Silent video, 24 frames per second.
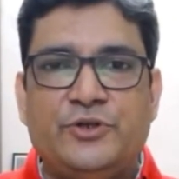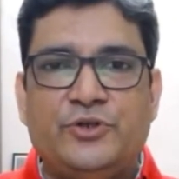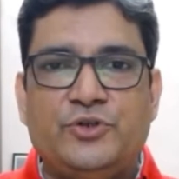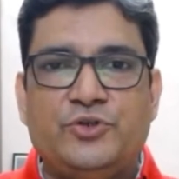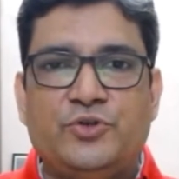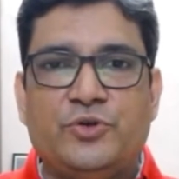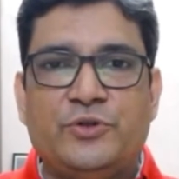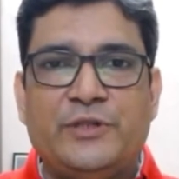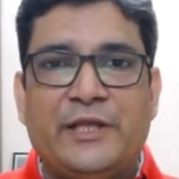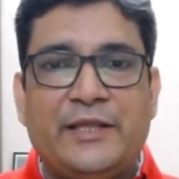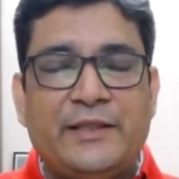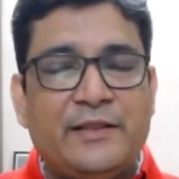
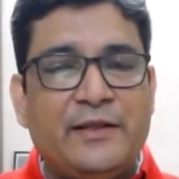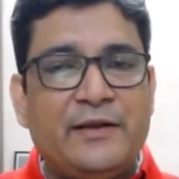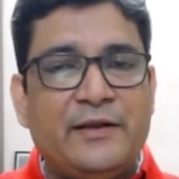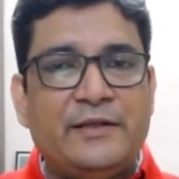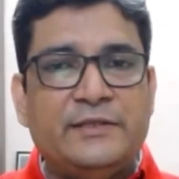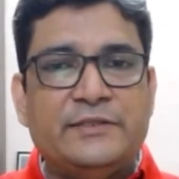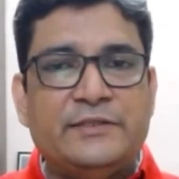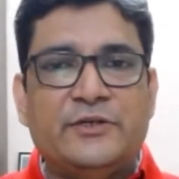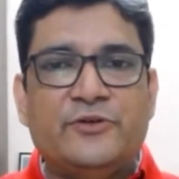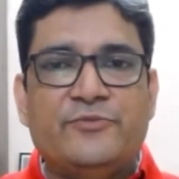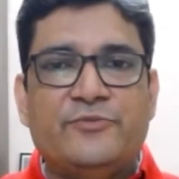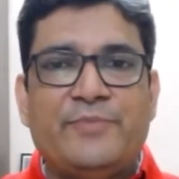So then the
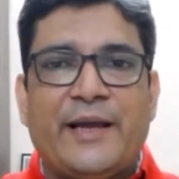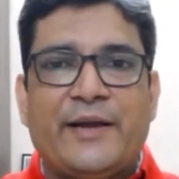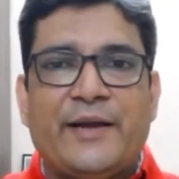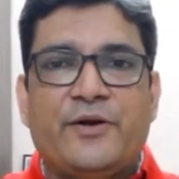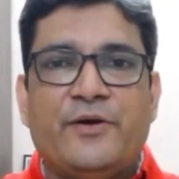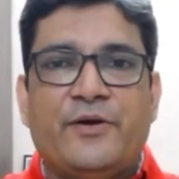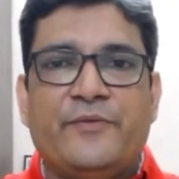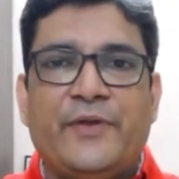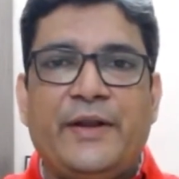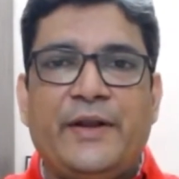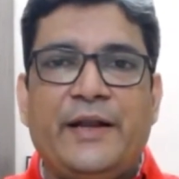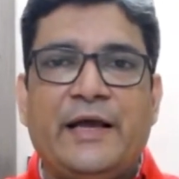Reserve
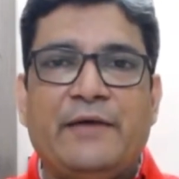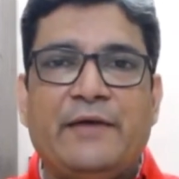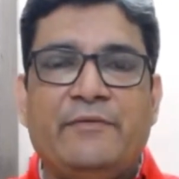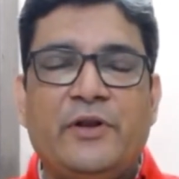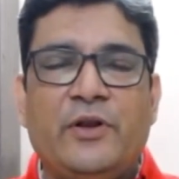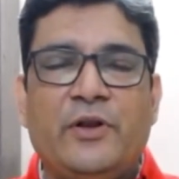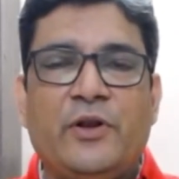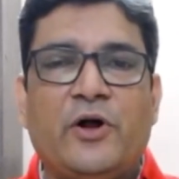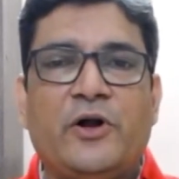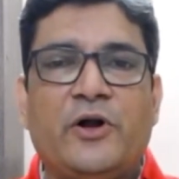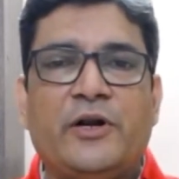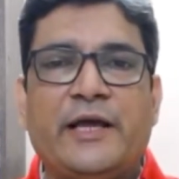Bank of India
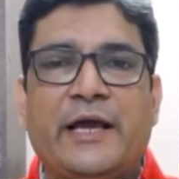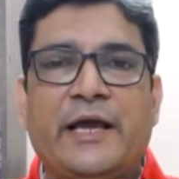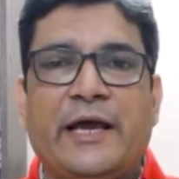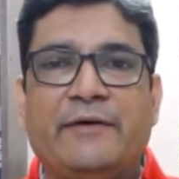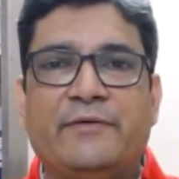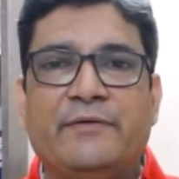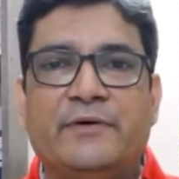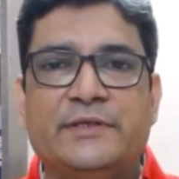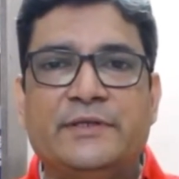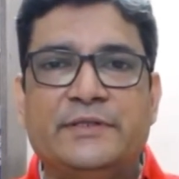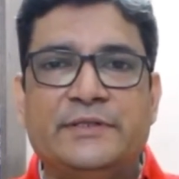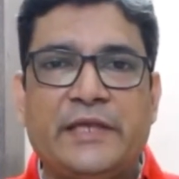will not
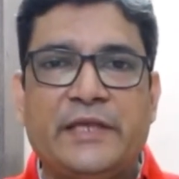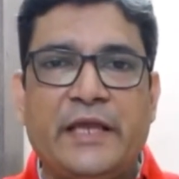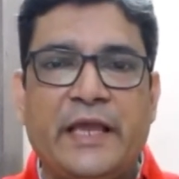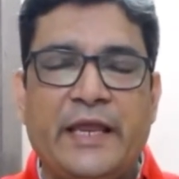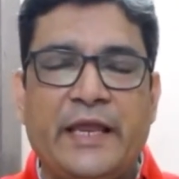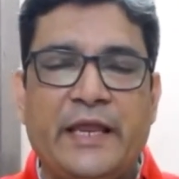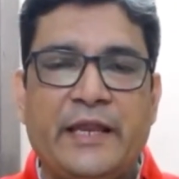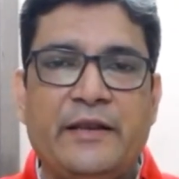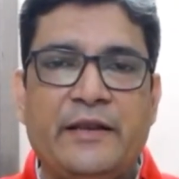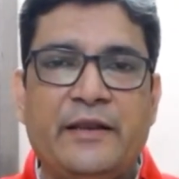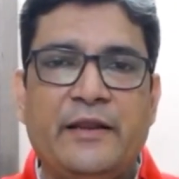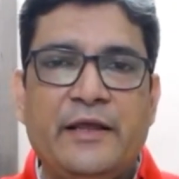have a
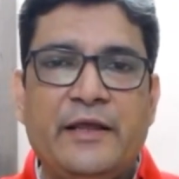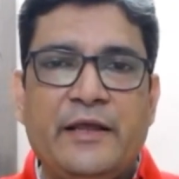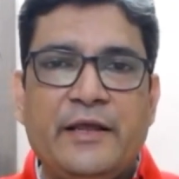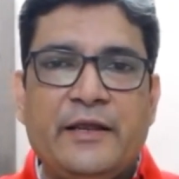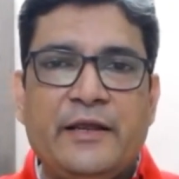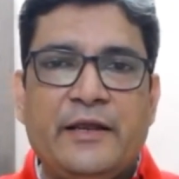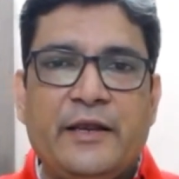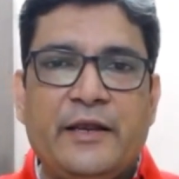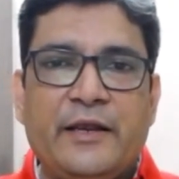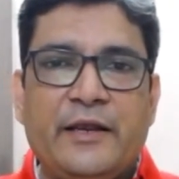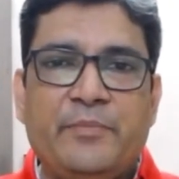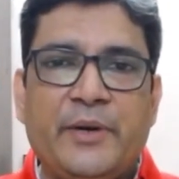say
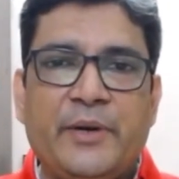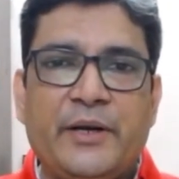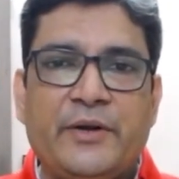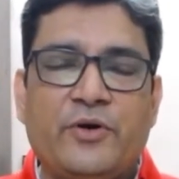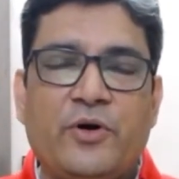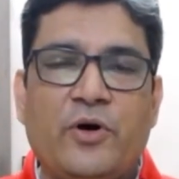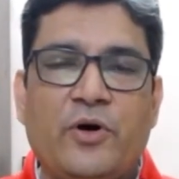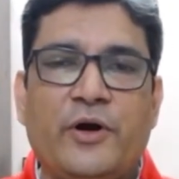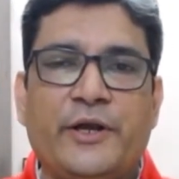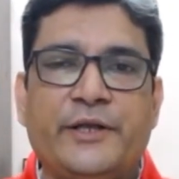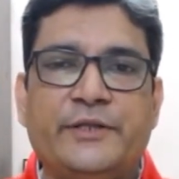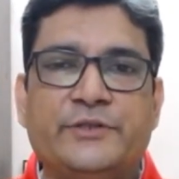in
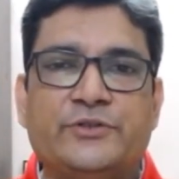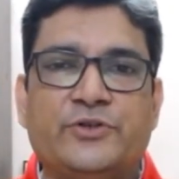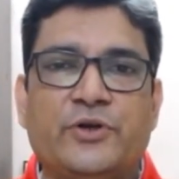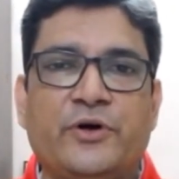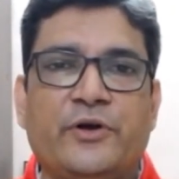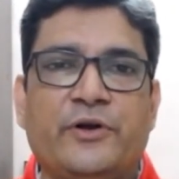Bitcoins,